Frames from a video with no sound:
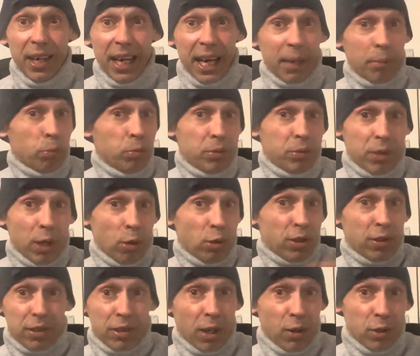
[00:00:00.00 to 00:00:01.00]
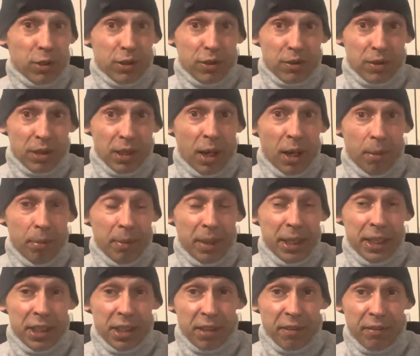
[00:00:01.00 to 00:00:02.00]
And those
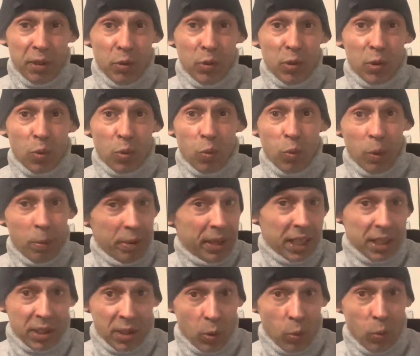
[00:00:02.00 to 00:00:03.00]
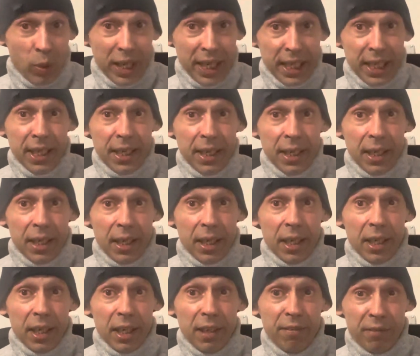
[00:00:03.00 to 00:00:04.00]
interviews will be underway
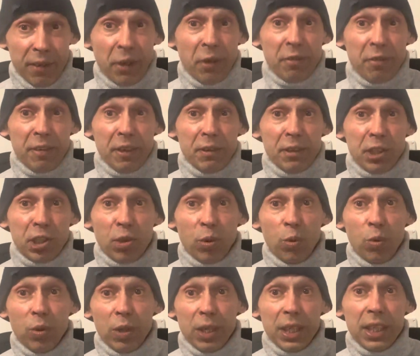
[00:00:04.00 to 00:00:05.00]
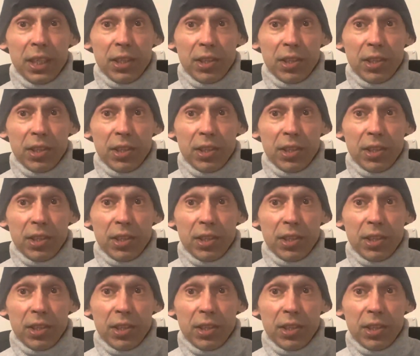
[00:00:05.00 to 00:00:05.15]
very, very shortly.